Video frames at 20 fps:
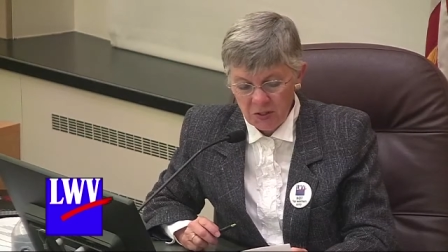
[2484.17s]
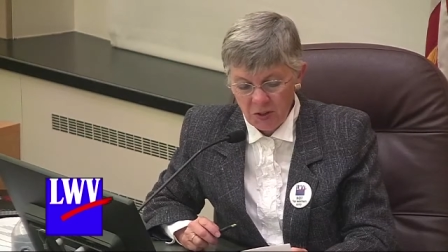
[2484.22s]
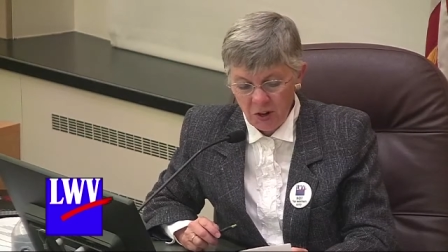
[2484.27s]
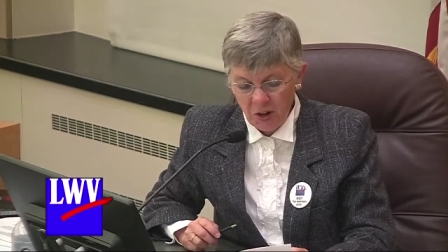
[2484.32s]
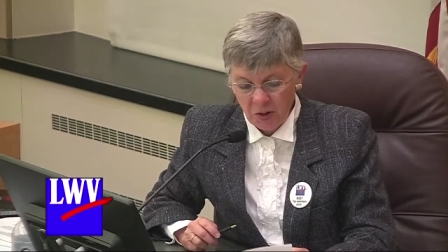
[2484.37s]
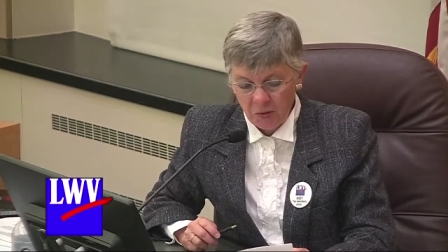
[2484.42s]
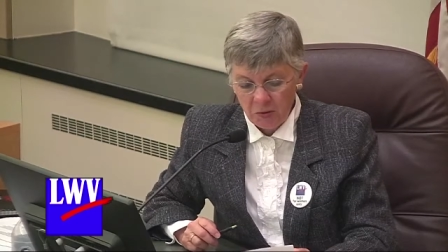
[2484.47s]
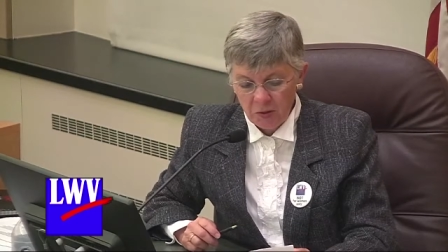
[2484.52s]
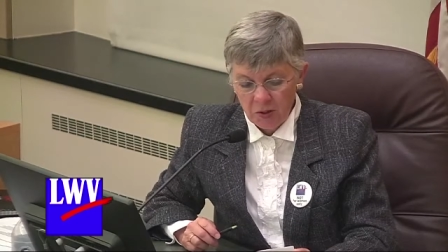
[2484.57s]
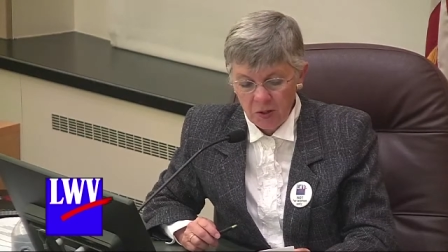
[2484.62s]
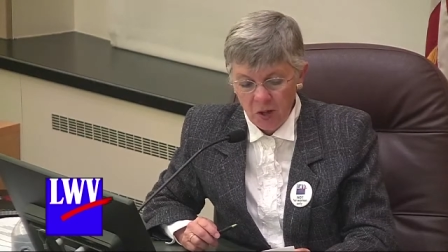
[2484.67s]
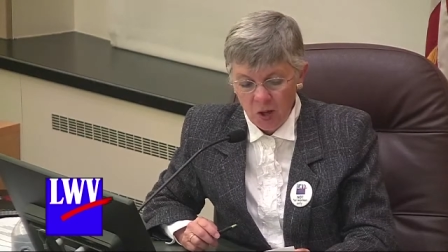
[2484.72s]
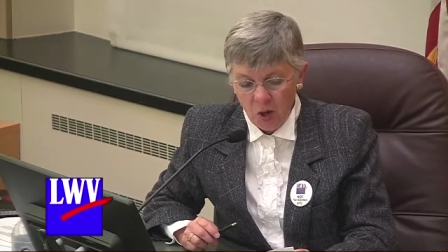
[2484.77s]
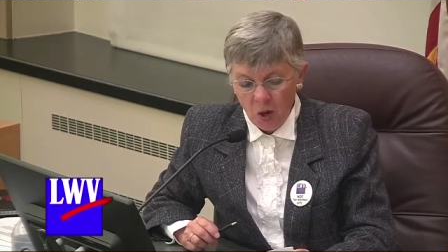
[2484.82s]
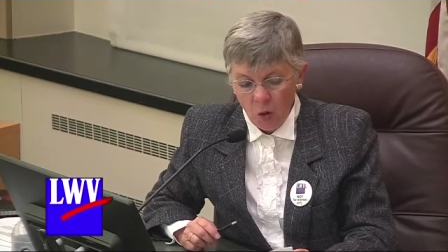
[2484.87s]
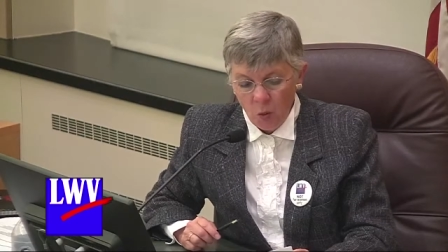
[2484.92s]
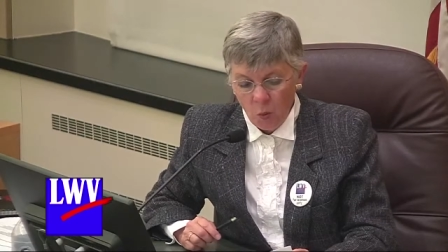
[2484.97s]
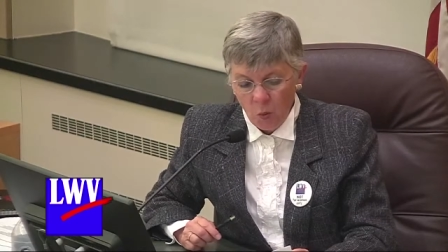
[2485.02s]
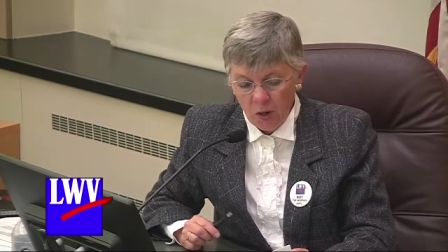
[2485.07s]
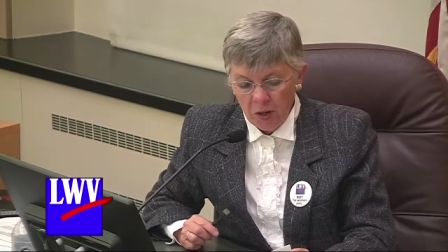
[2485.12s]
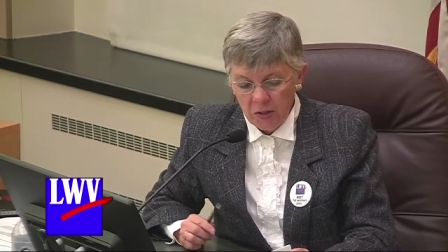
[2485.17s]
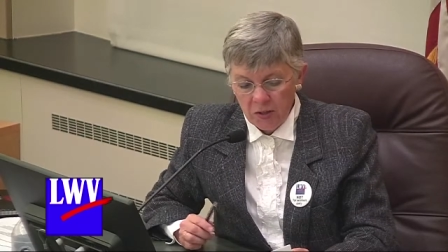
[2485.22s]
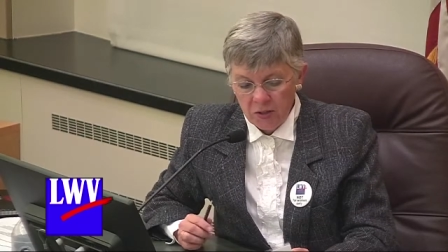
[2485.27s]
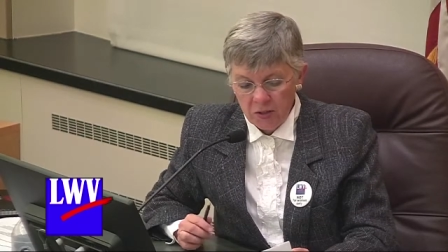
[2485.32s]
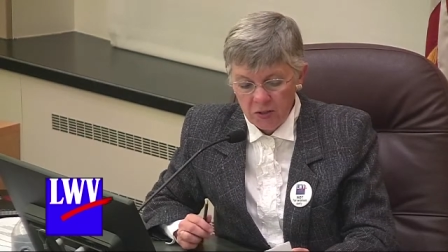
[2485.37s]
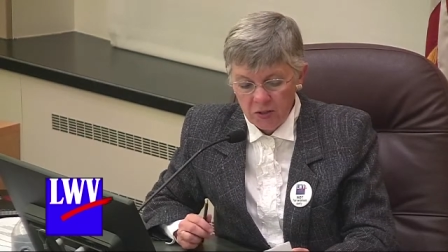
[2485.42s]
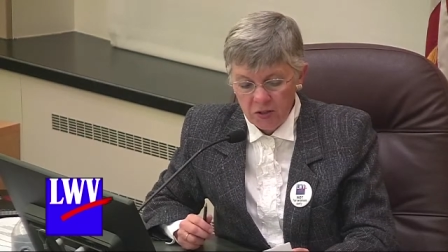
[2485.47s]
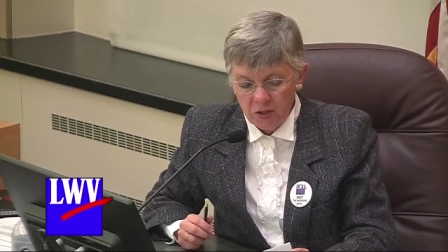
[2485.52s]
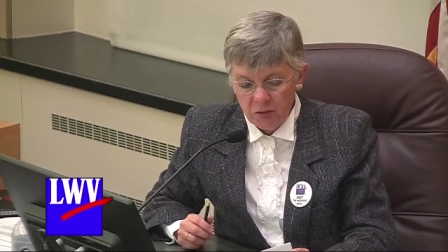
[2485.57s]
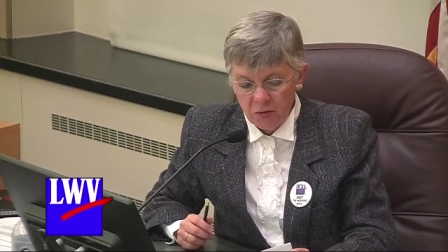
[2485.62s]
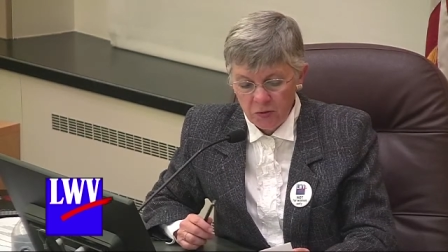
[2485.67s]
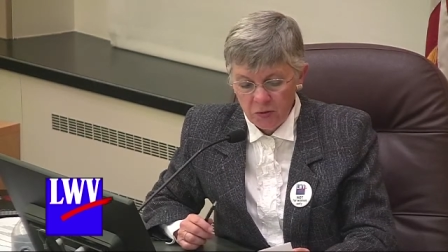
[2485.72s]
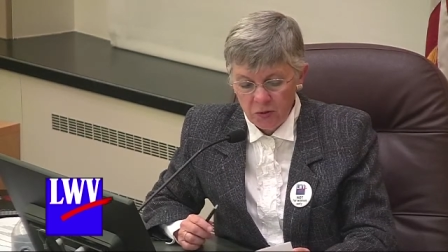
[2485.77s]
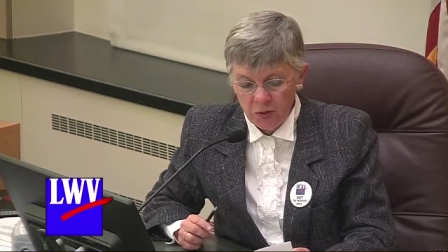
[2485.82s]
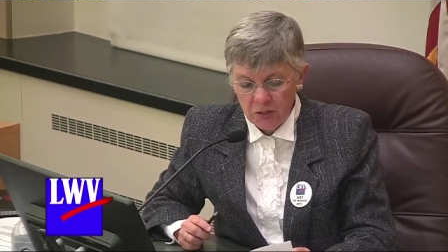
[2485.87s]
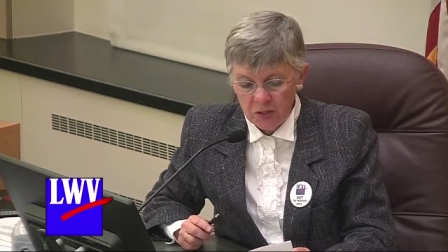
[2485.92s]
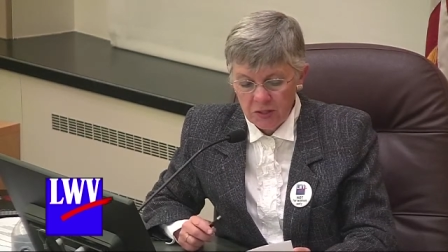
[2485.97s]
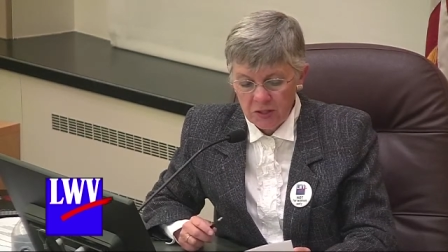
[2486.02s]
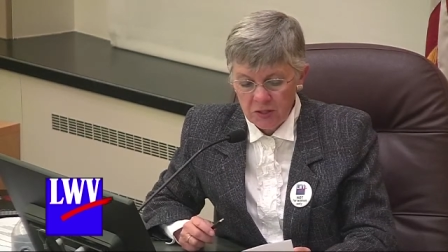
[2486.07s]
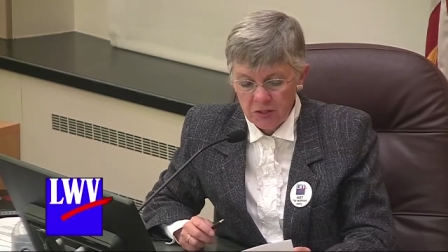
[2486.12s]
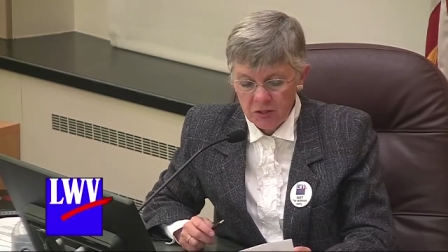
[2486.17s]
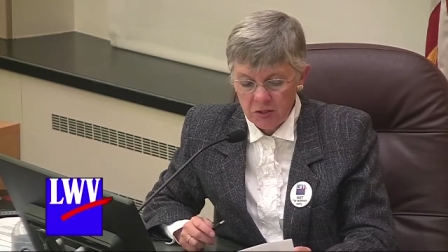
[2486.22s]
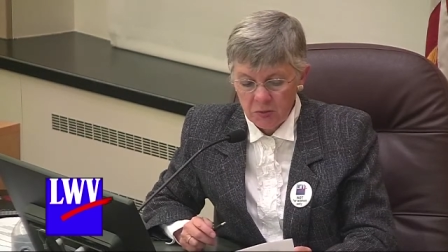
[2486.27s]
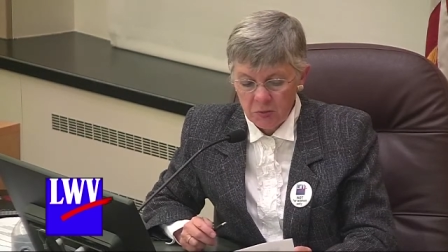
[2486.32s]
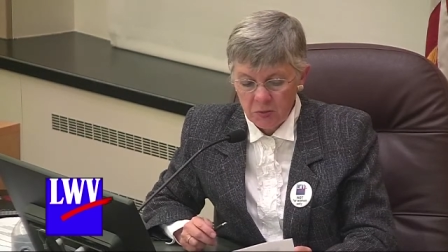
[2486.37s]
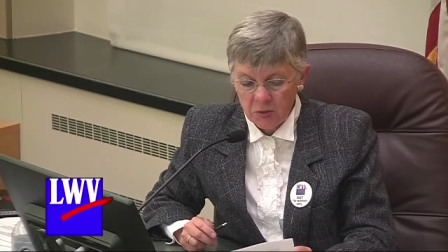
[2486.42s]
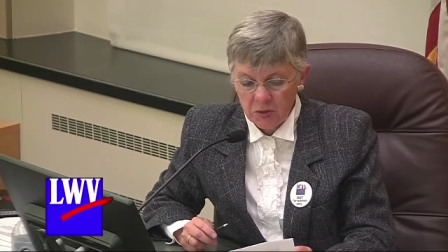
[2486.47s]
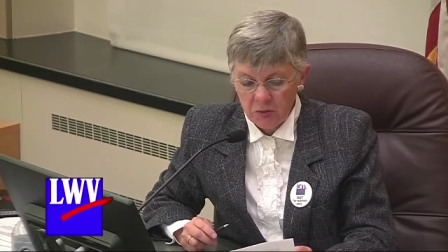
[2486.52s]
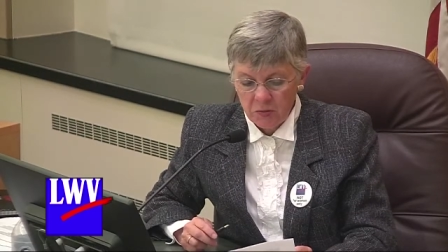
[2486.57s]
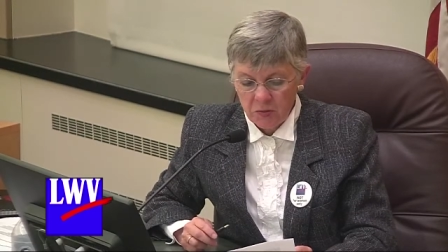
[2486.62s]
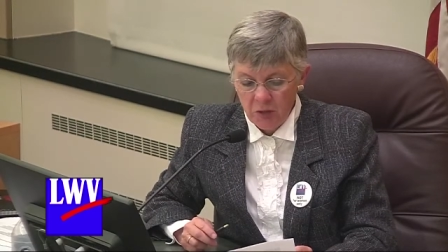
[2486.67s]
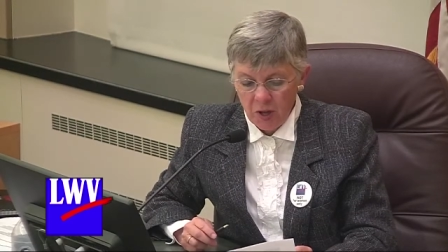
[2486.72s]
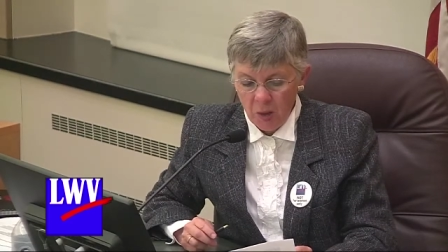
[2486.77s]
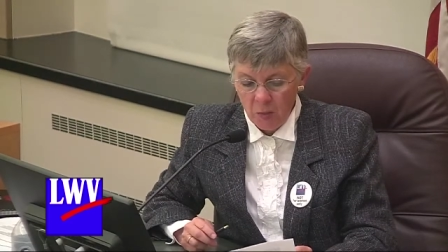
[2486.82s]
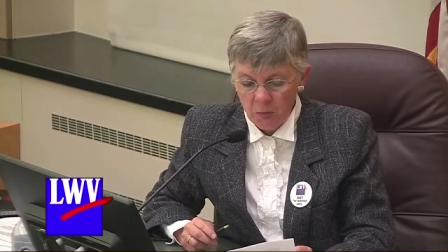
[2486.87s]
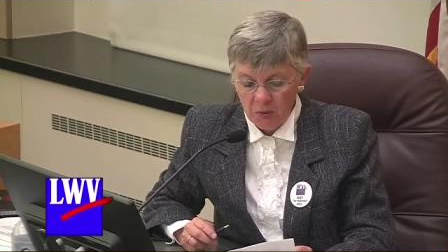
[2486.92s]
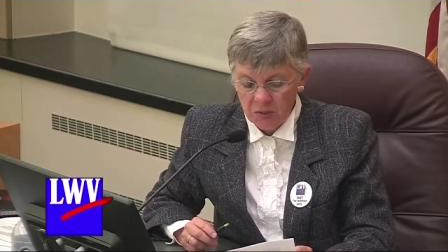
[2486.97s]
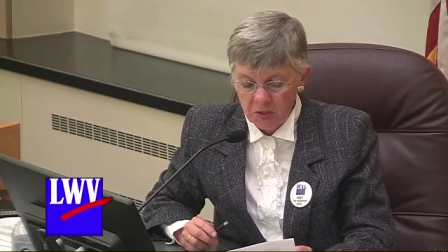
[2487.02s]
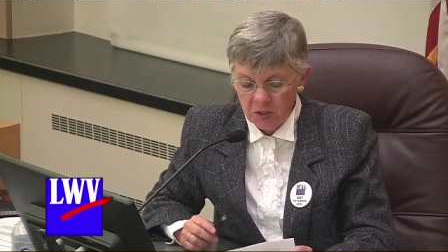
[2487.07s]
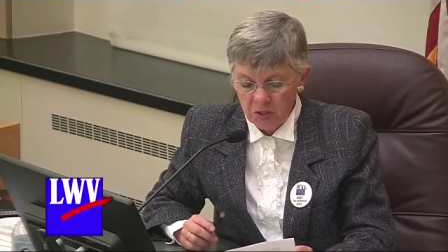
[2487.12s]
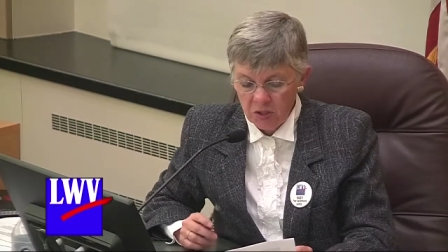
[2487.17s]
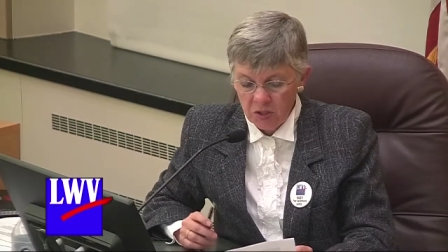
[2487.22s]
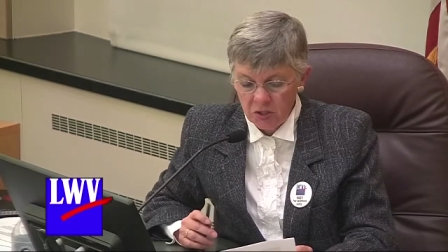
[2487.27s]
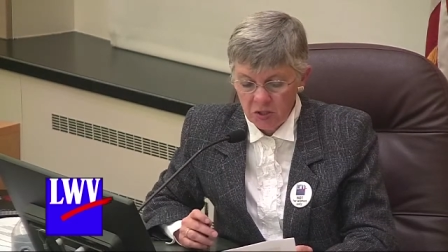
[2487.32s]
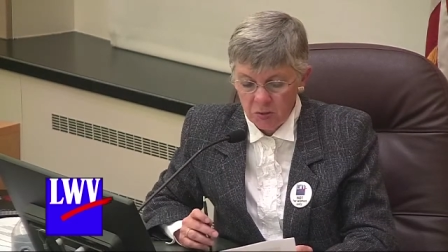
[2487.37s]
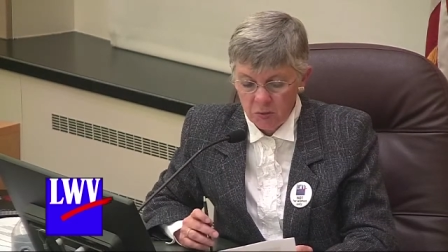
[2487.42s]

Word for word: Cochran. One of the chief criticisms of the opposition